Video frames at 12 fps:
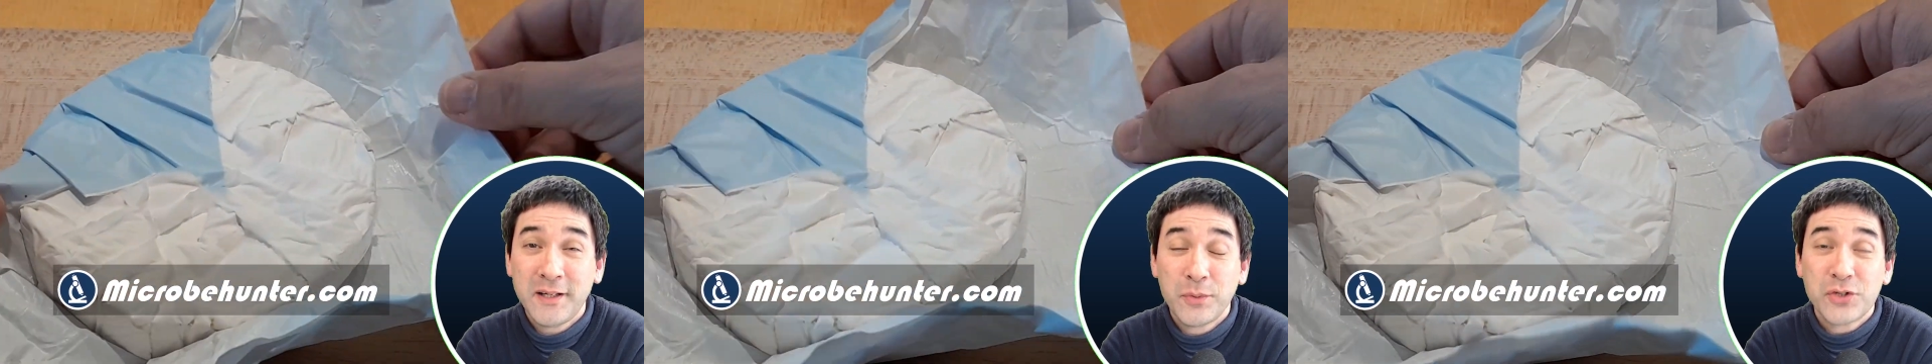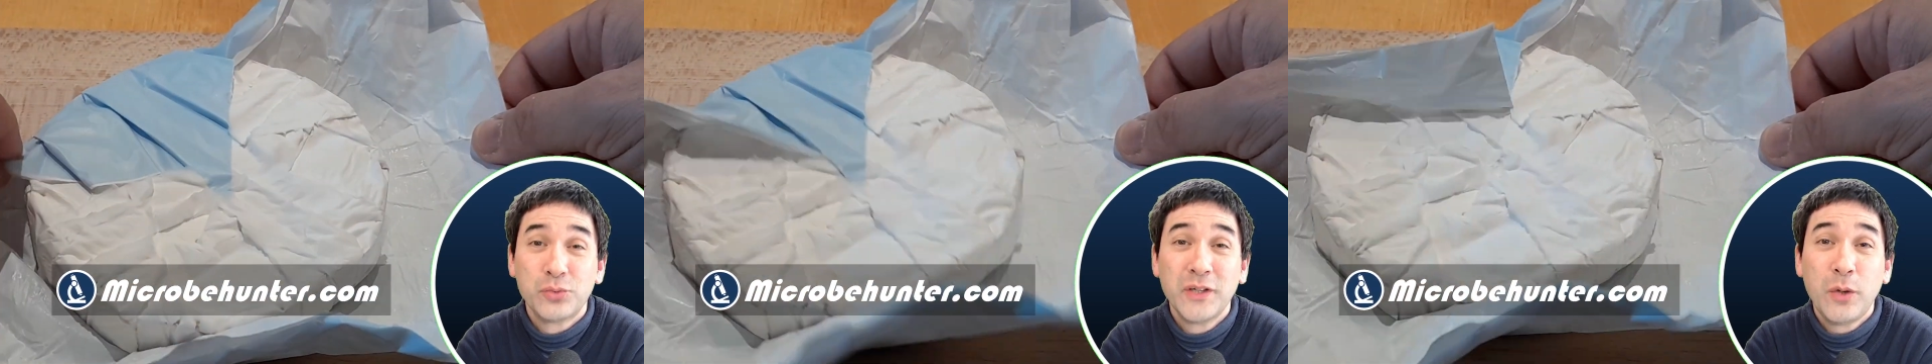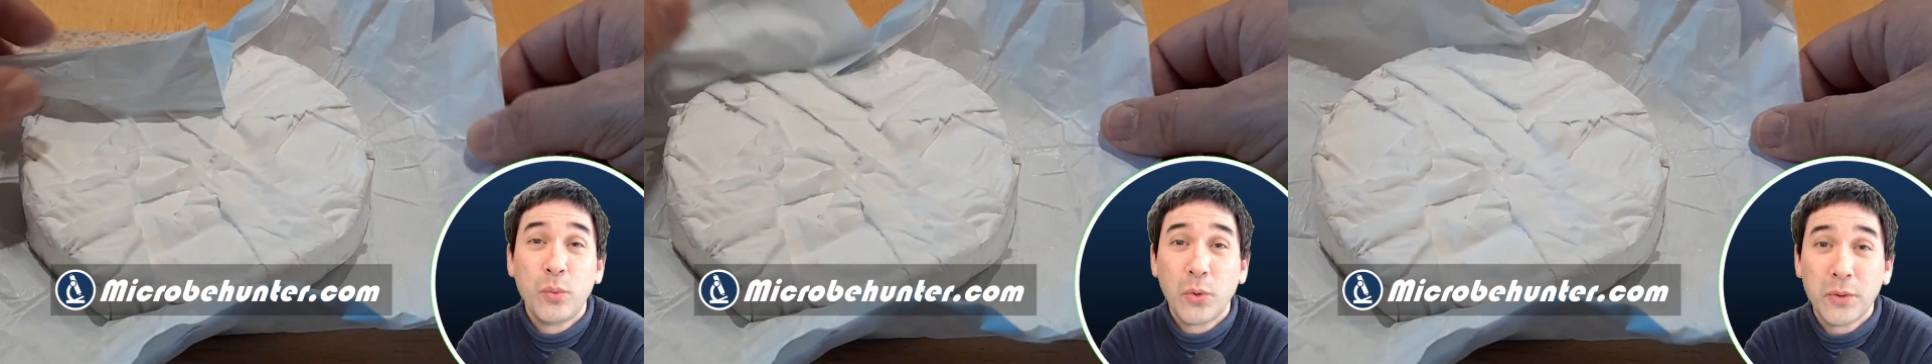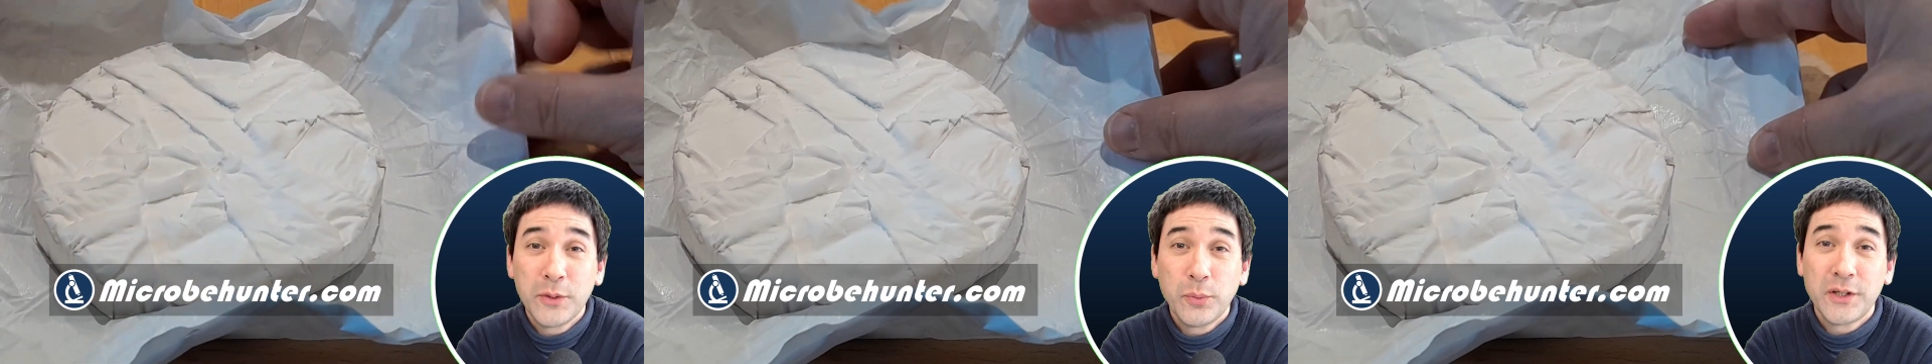was really
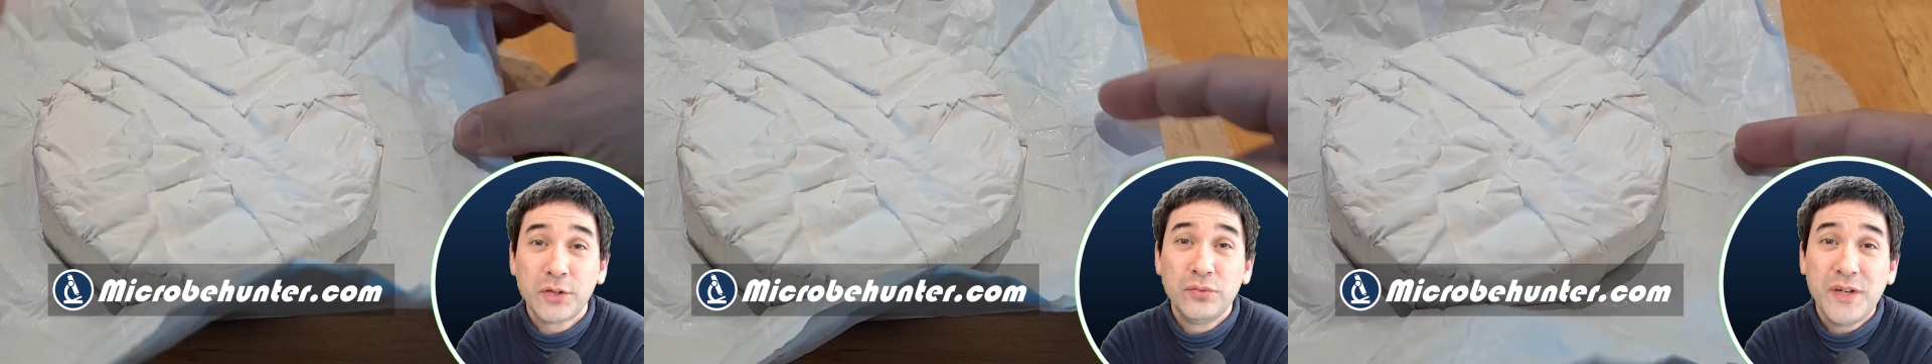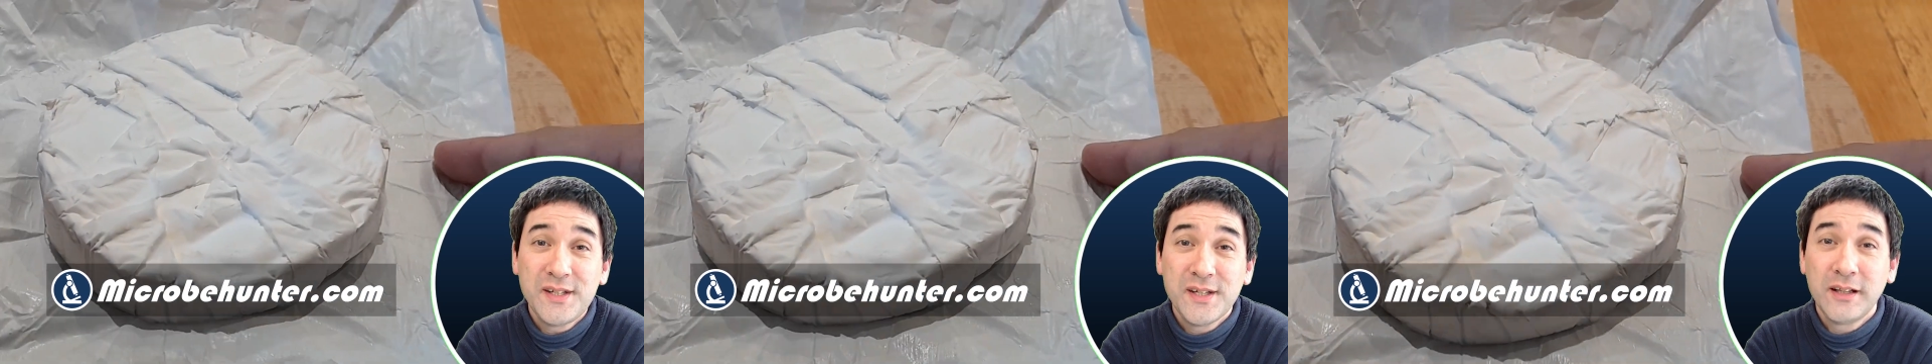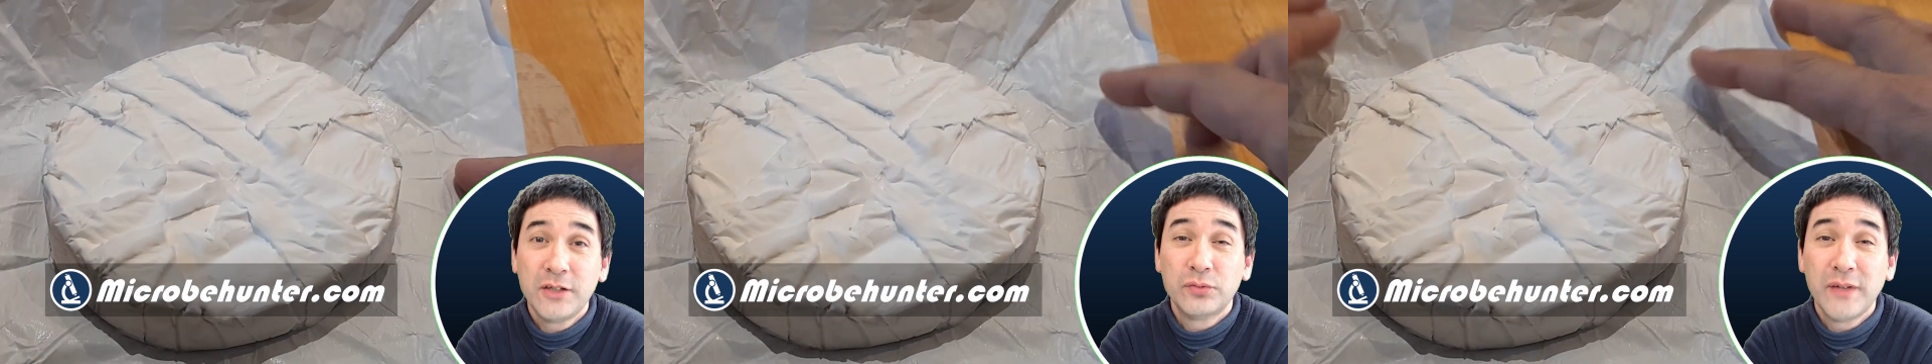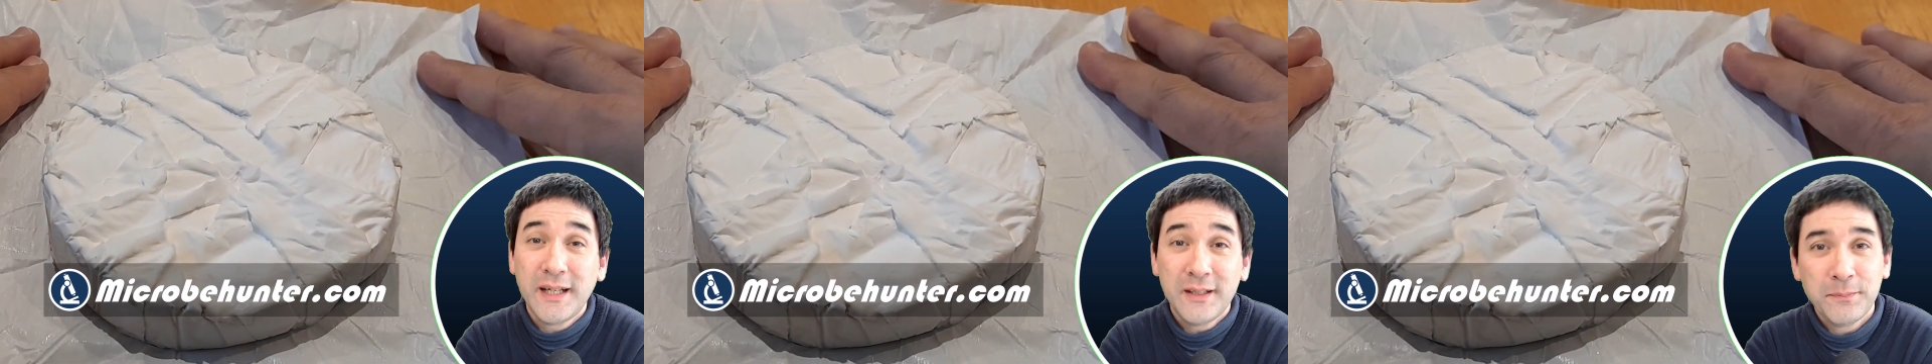worried when I recently
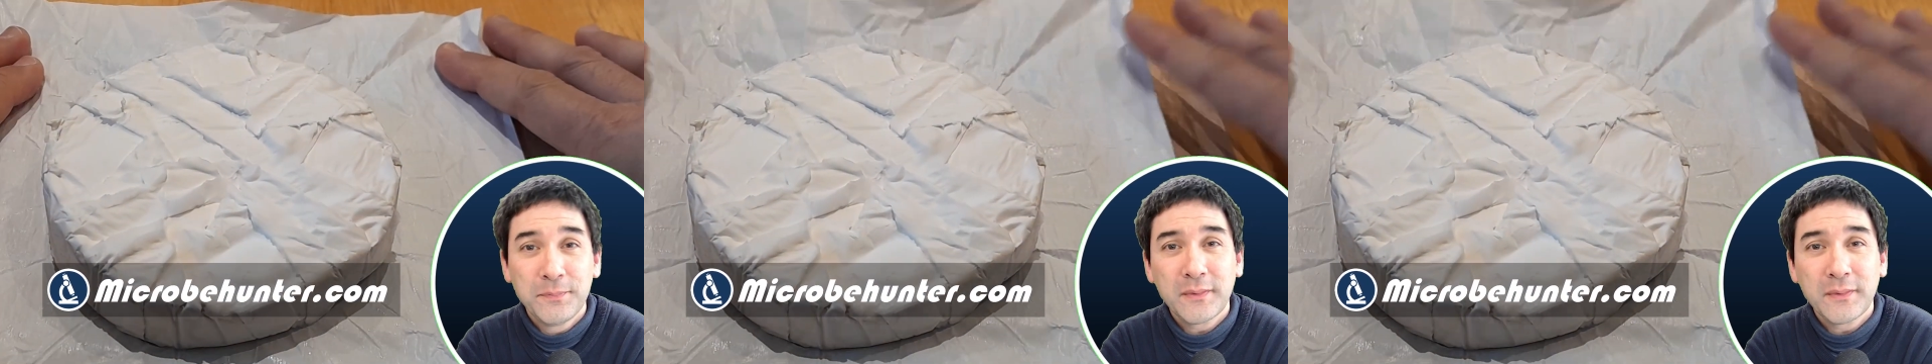read